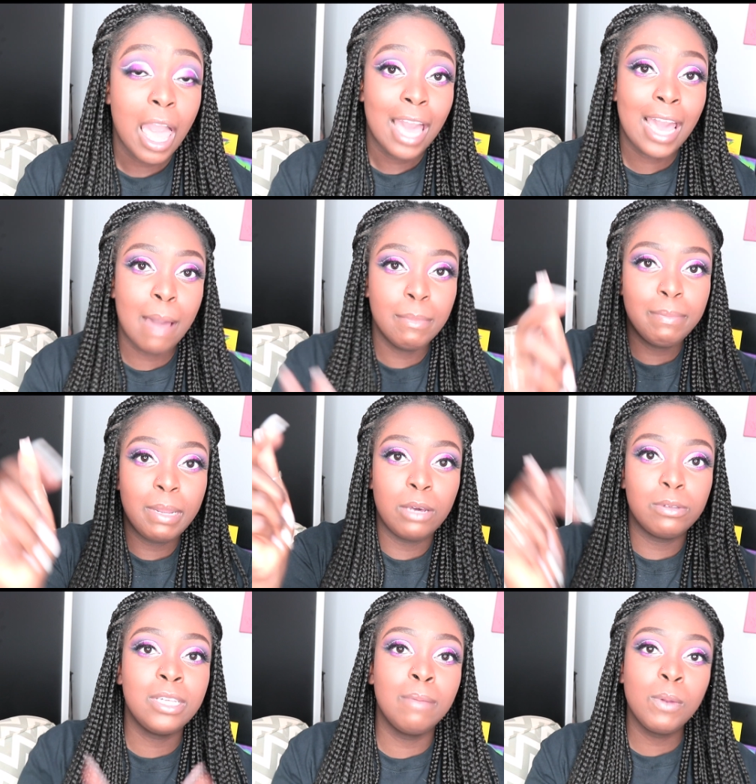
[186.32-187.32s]
Comment
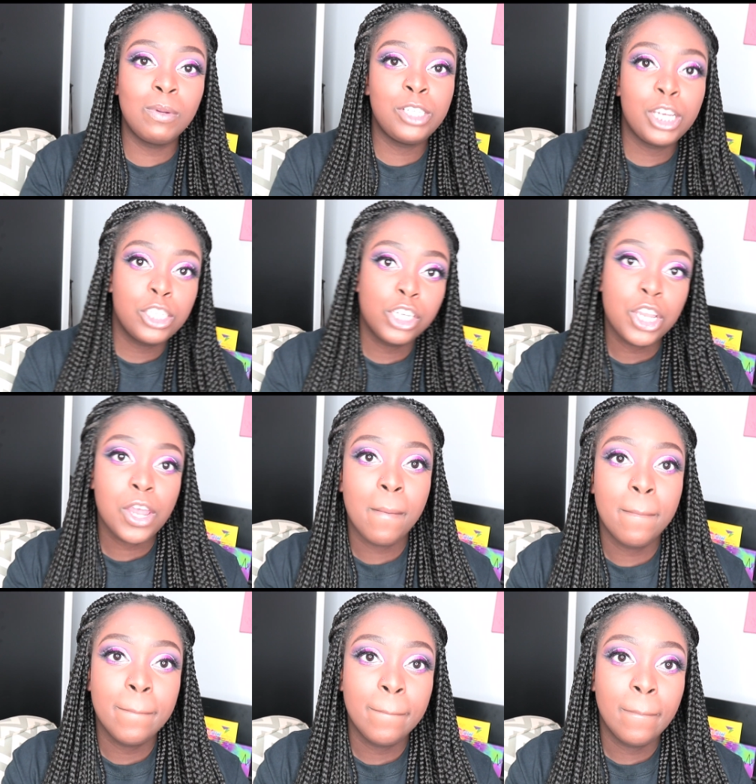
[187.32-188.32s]
below. Tell me what changed.
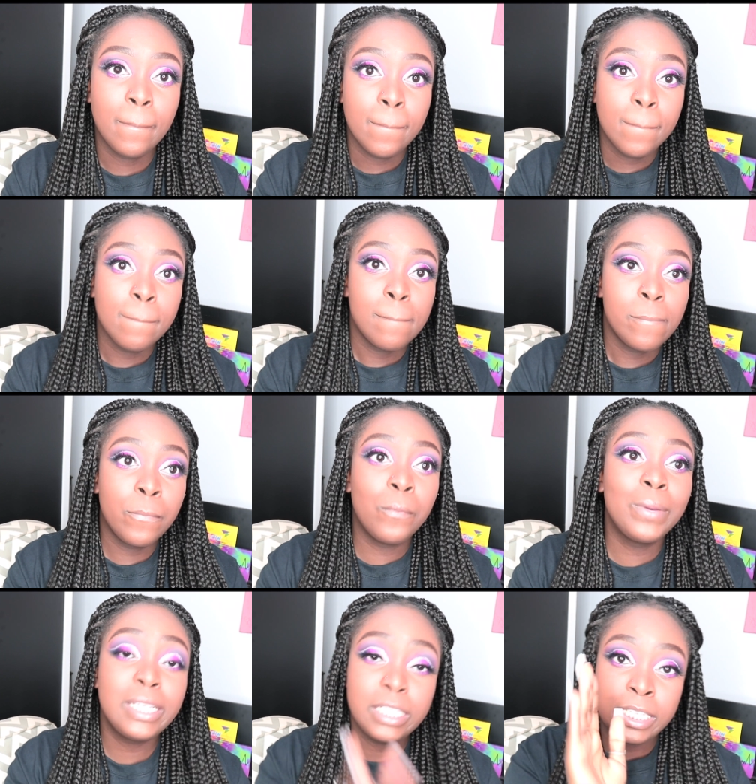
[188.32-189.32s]
When
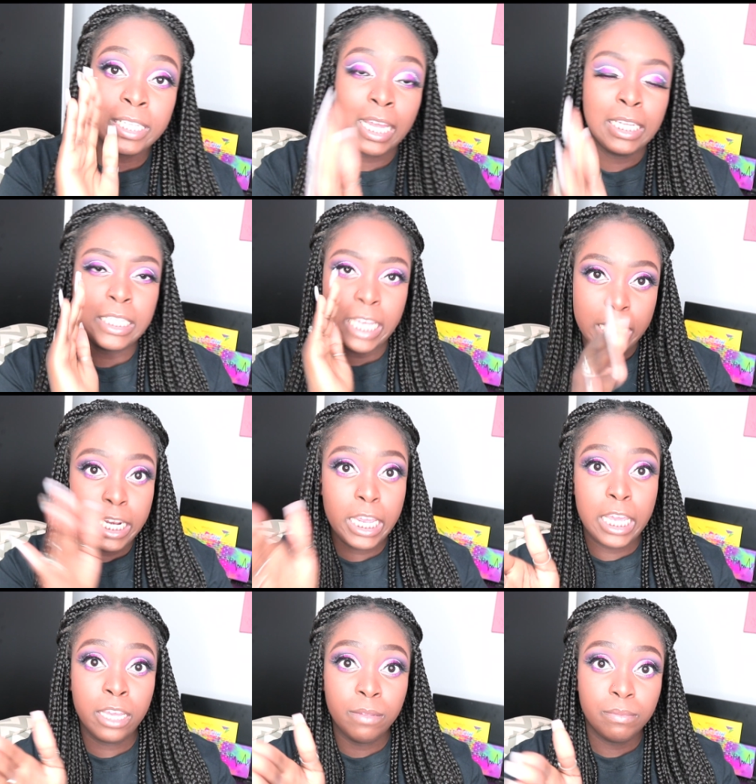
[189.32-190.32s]
we decided to take a
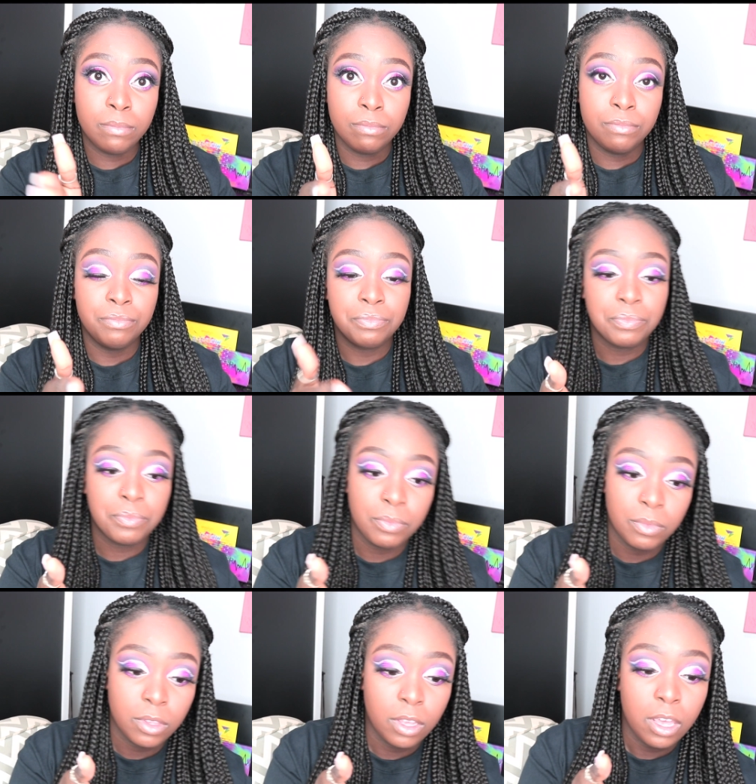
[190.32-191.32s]
knee,
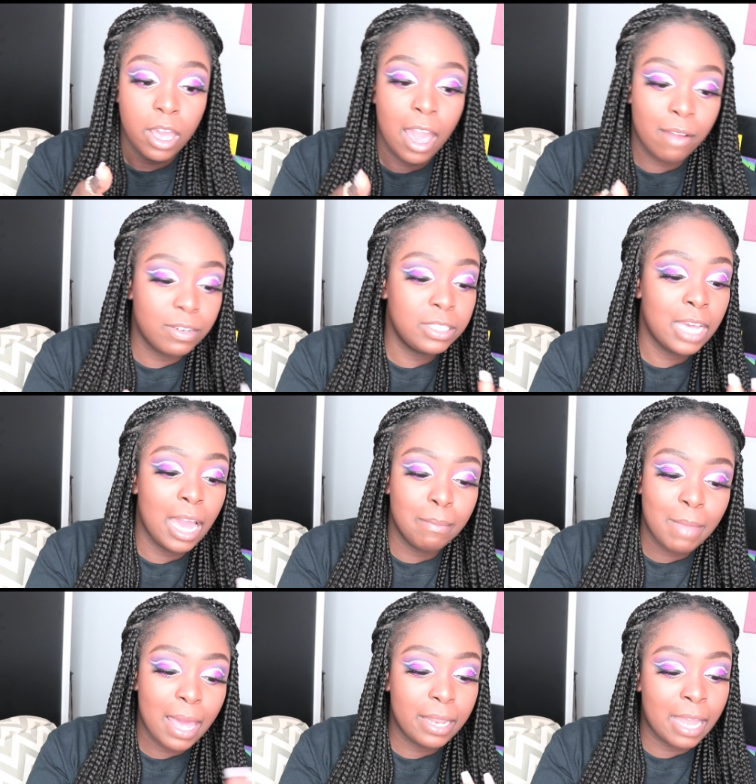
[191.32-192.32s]
every time
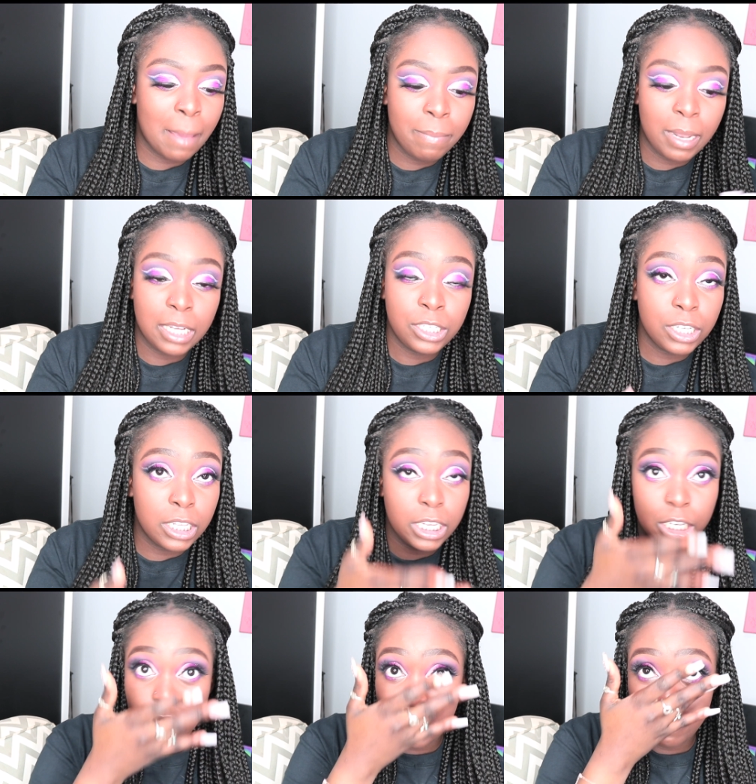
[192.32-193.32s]
that that Pledge of
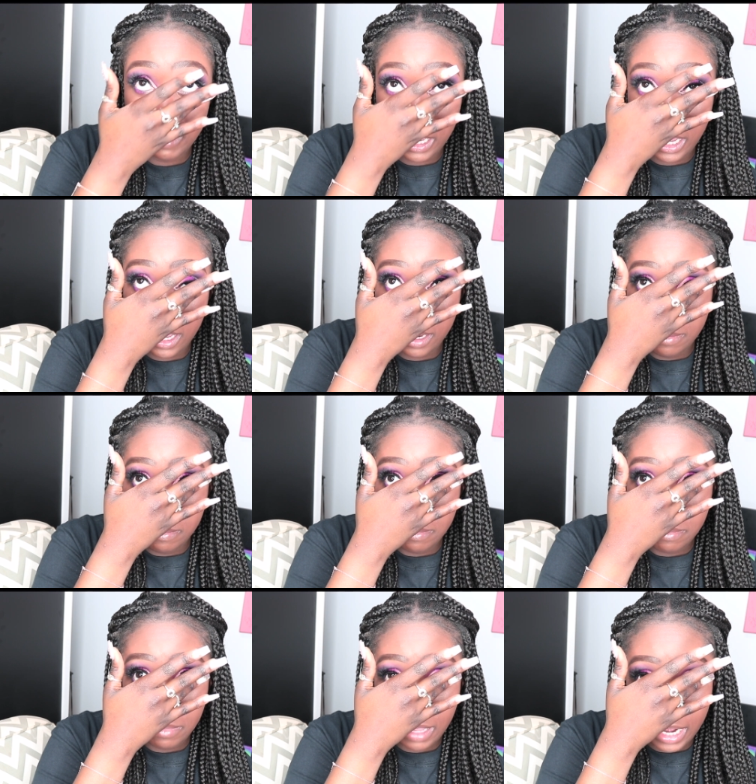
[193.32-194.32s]
Allegiance played,
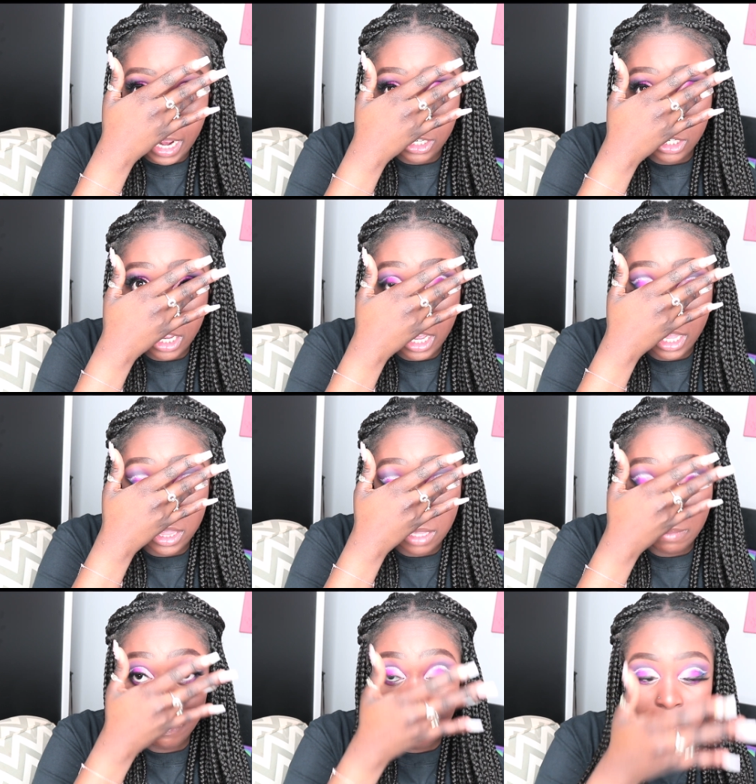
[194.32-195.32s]
the national anthem,